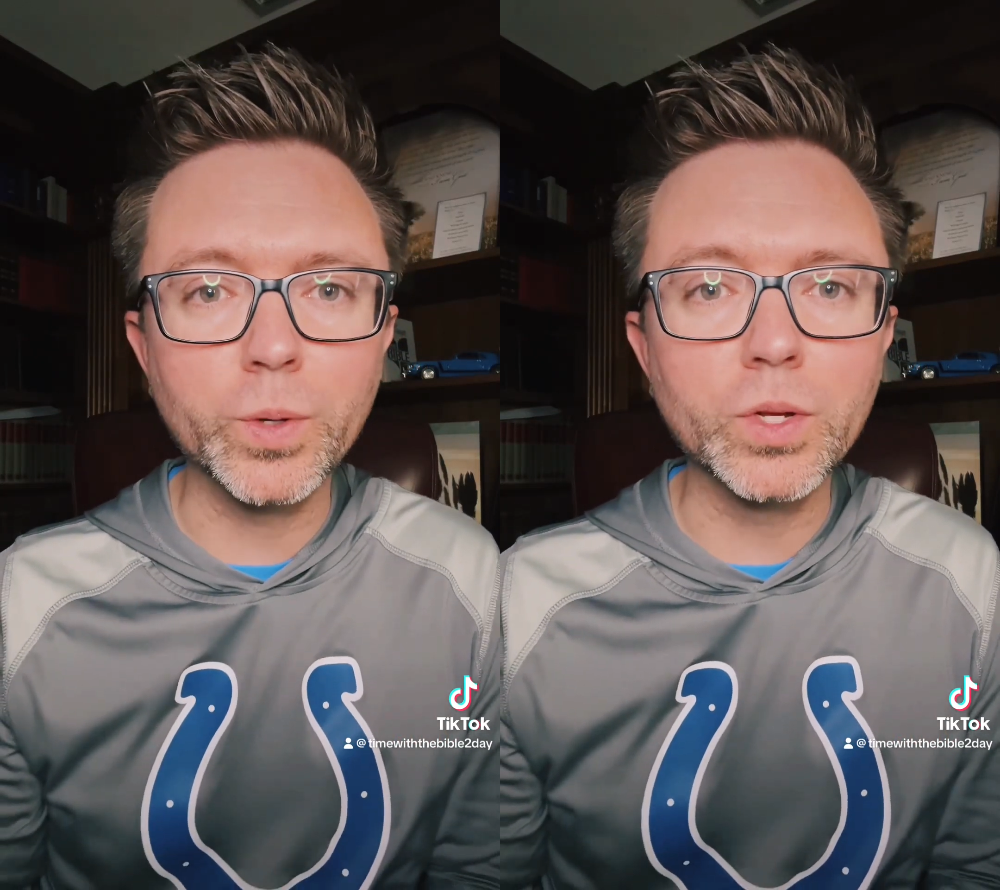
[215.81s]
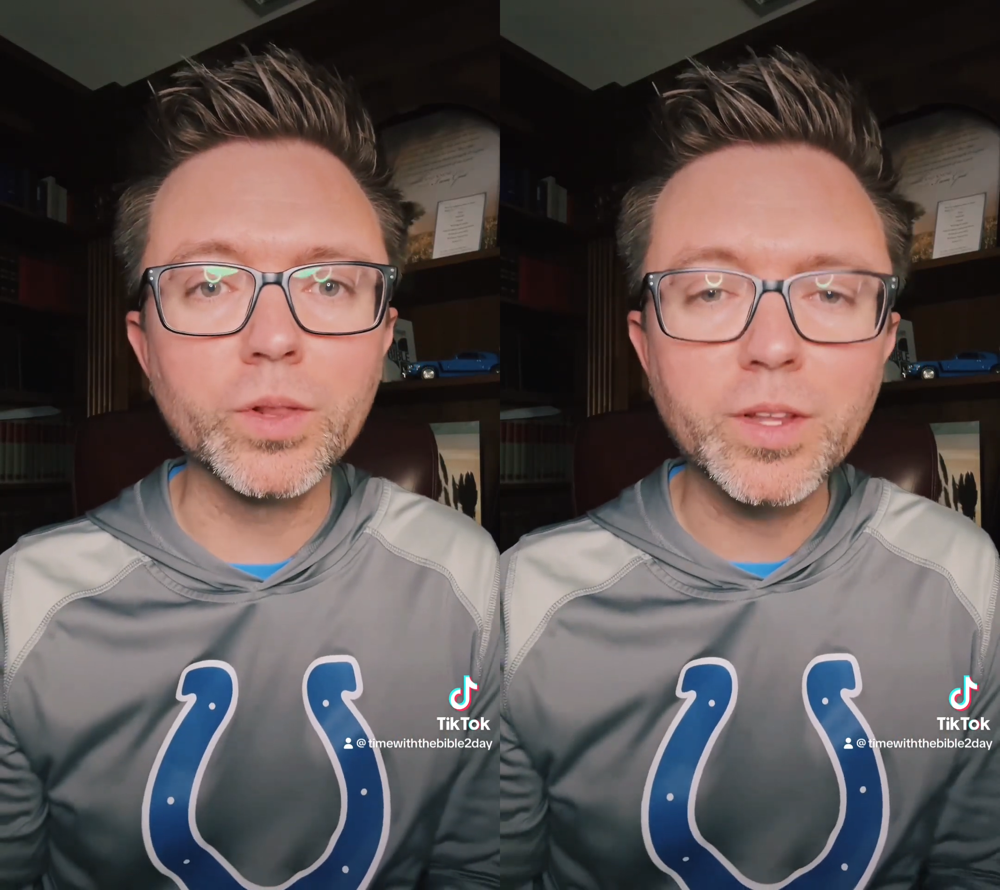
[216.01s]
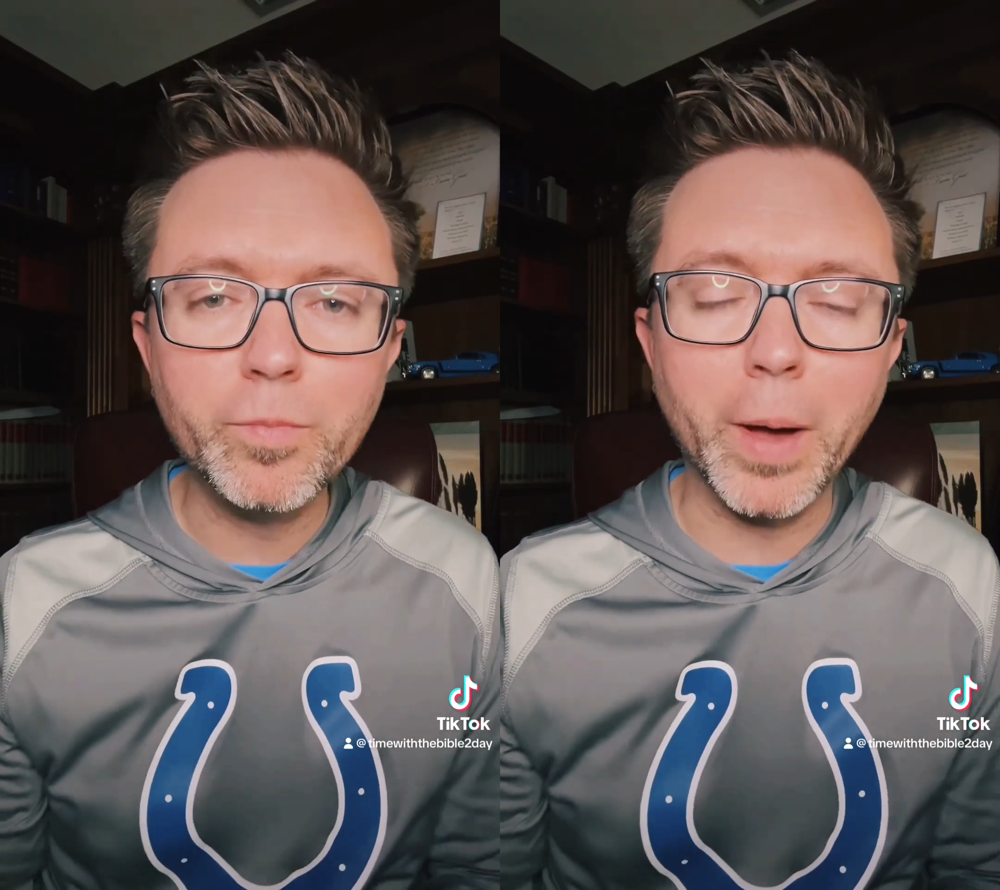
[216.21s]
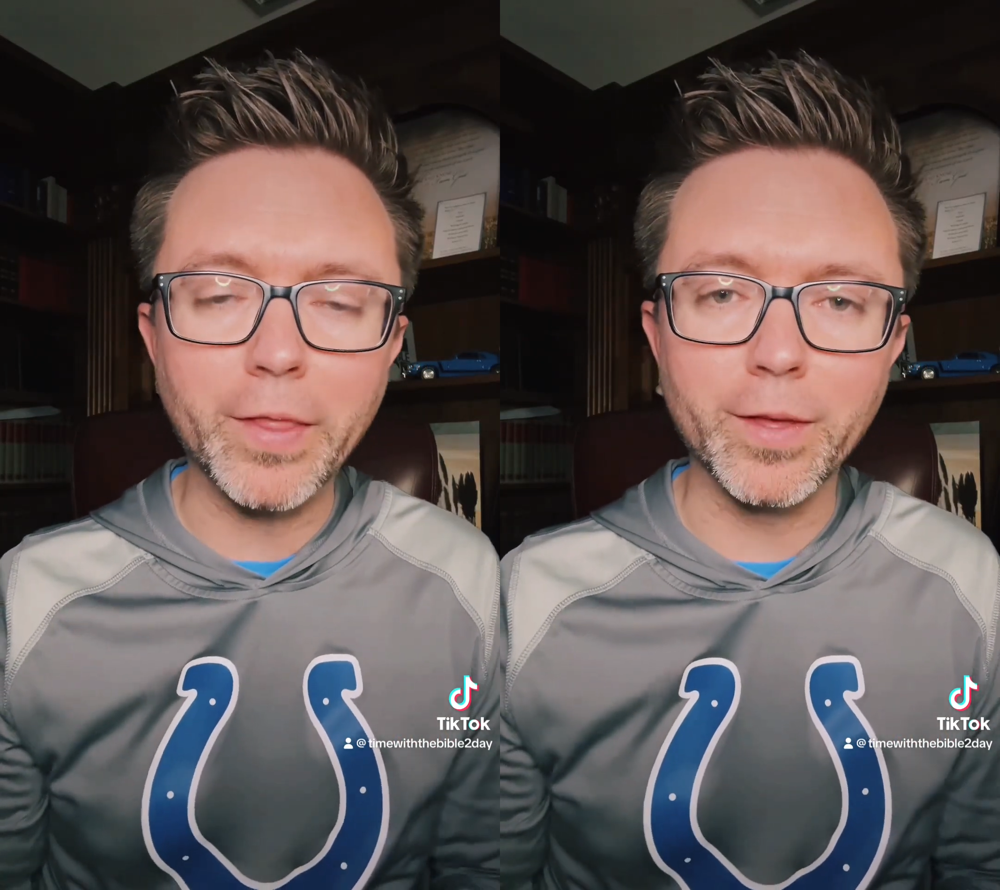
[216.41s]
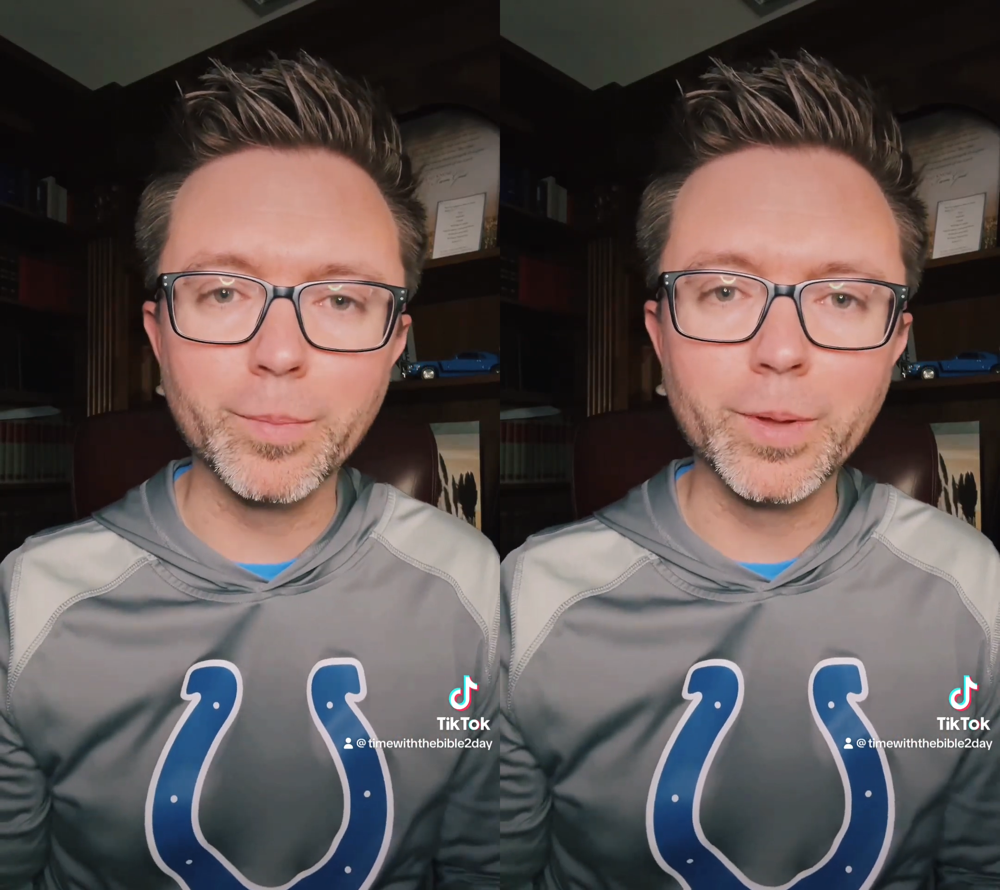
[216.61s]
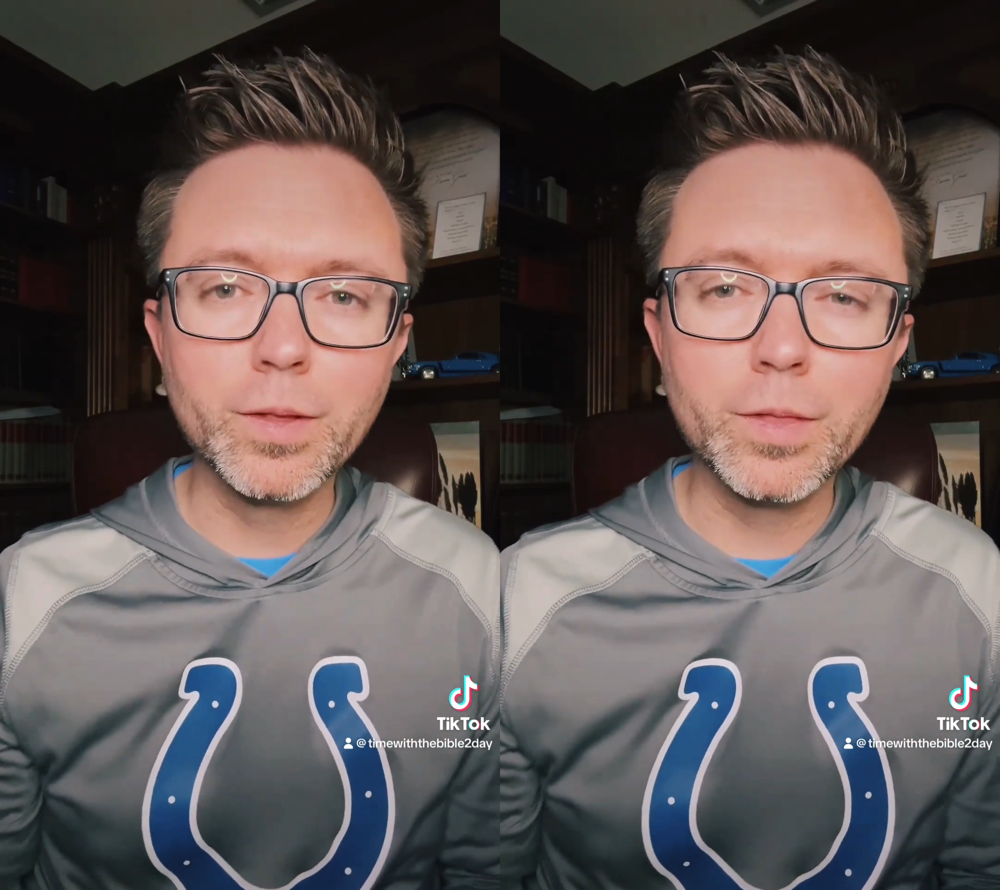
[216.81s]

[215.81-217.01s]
when you live by them.